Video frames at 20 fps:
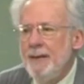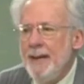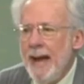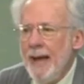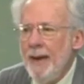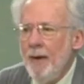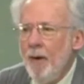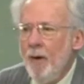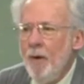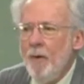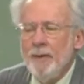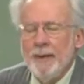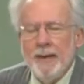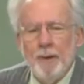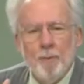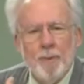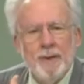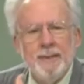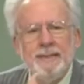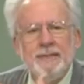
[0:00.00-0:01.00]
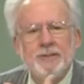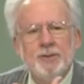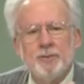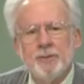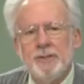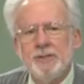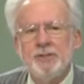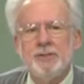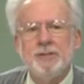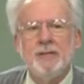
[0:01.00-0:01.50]
not only were these
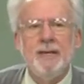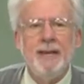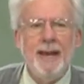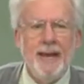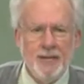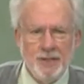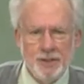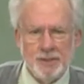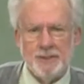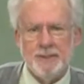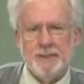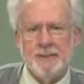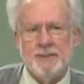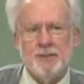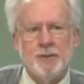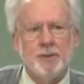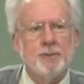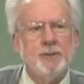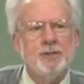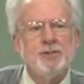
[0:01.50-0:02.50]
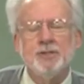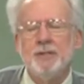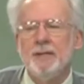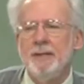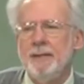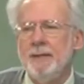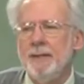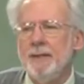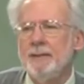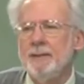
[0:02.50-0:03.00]
Christian nations or
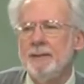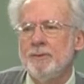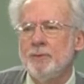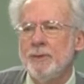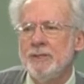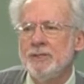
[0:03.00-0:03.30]
Christian, uh,